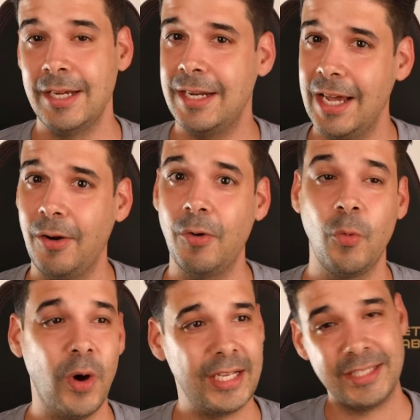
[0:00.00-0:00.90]
Now,
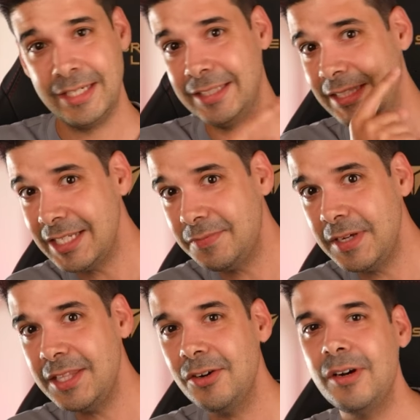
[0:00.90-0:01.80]
watch this
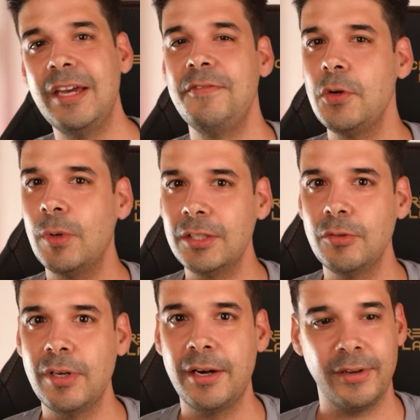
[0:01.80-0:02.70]
video if you want to
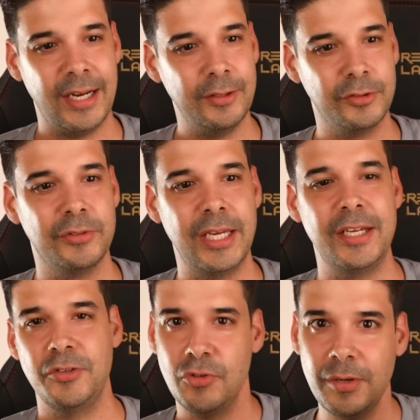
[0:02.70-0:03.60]
learn how to take your